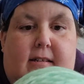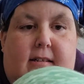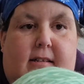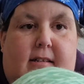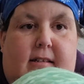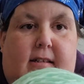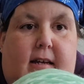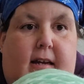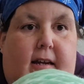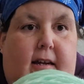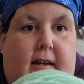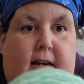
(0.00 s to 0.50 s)

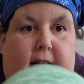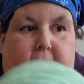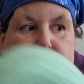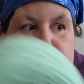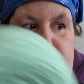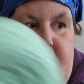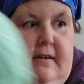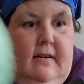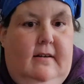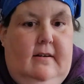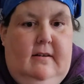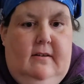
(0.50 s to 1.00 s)
Stay
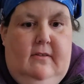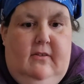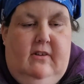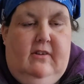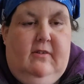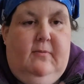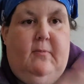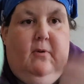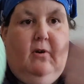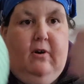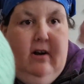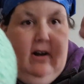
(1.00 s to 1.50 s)
in.
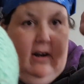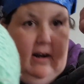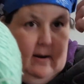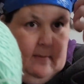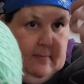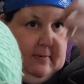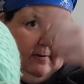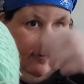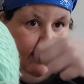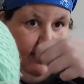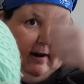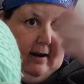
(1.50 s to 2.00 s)
This morning I
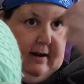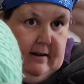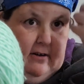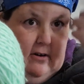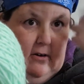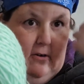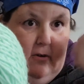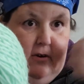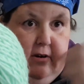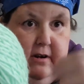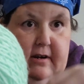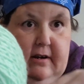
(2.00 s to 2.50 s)
put my
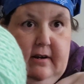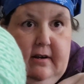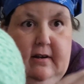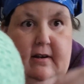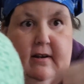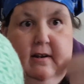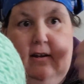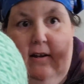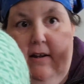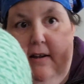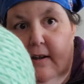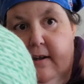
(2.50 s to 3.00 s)
toque
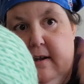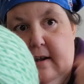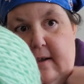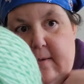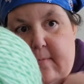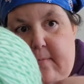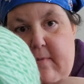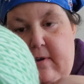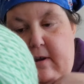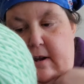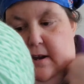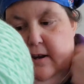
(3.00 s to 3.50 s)

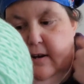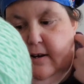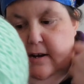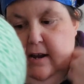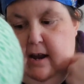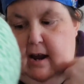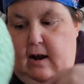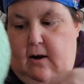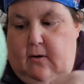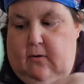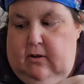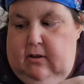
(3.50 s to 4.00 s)
and my
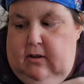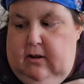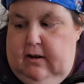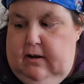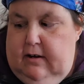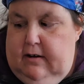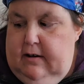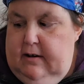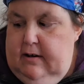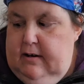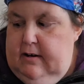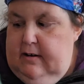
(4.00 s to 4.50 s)
cowl
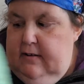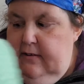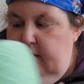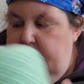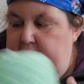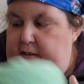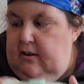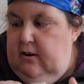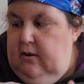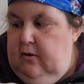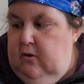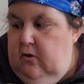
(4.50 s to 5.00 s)
on because
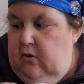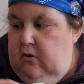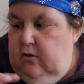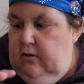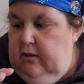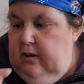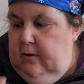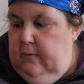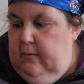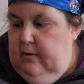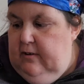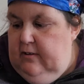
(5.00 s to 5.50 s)
that's how
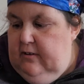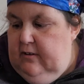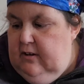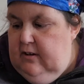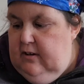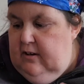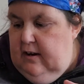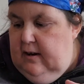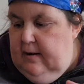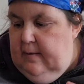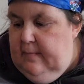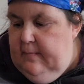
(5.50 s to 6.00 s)
cold I was
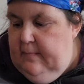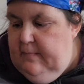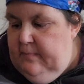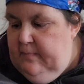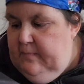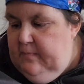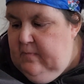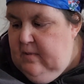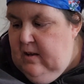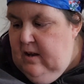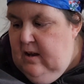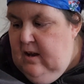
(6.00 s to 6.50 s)
today.
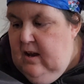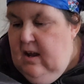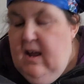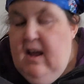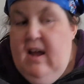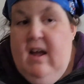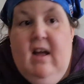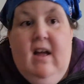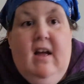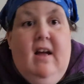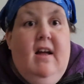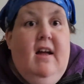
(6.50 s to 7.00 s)

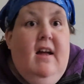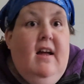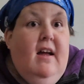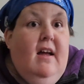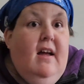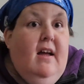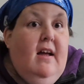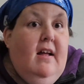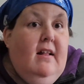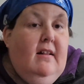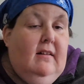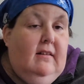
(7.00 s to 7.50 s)

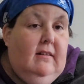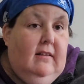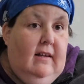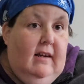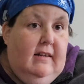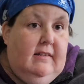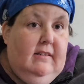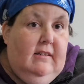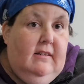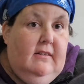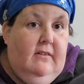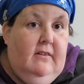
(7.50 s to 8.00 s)

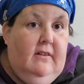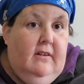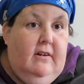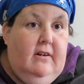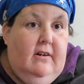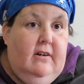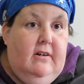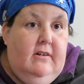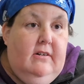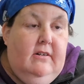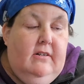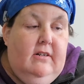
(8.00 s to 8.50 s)
Lesson
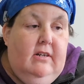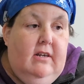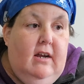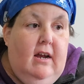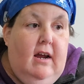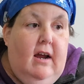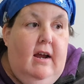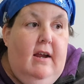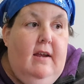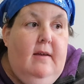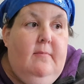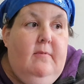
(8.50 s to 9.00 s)
learned.
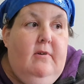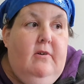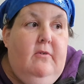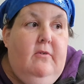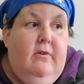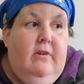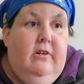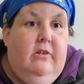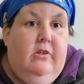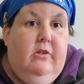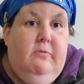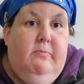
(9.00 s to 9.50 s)
I am
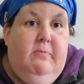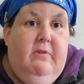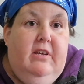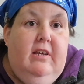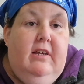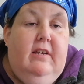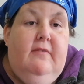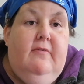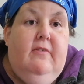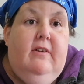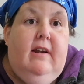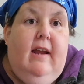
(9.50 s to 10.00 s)
going to be
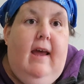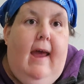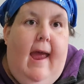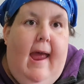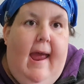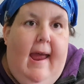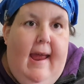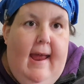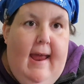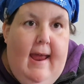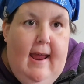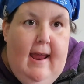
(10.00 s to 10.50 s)
even
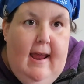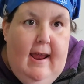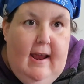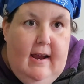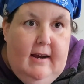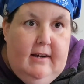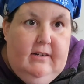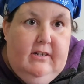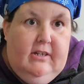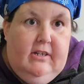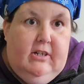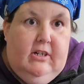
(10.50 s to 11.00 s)

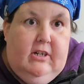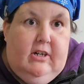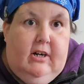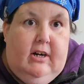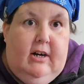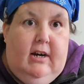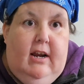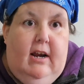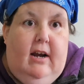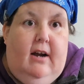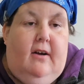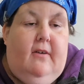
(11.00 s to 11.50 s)

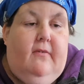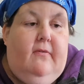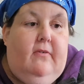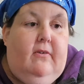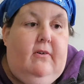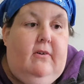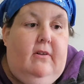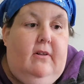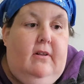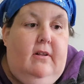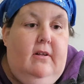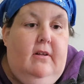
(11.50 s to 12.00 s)
extra
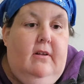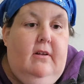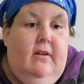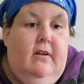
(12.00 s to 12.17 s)
careful